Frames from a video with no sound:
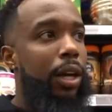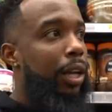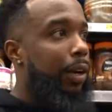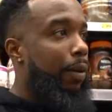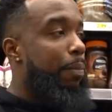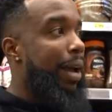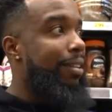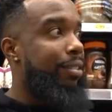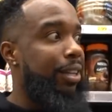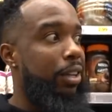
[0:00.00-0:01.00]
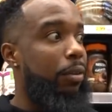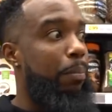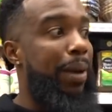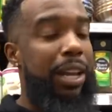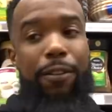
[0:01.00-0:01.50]
Like we basically
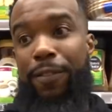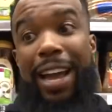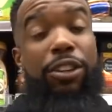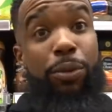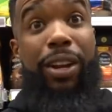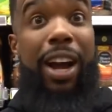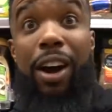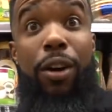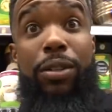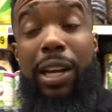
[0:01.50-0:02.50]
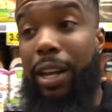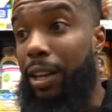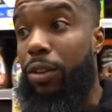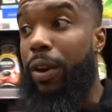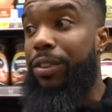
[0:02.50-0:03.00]
manufacturing cows,
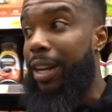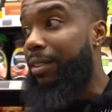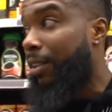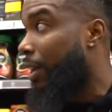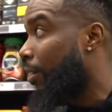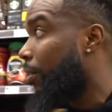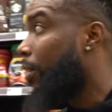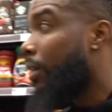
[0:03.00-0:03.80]
as crazy that sound,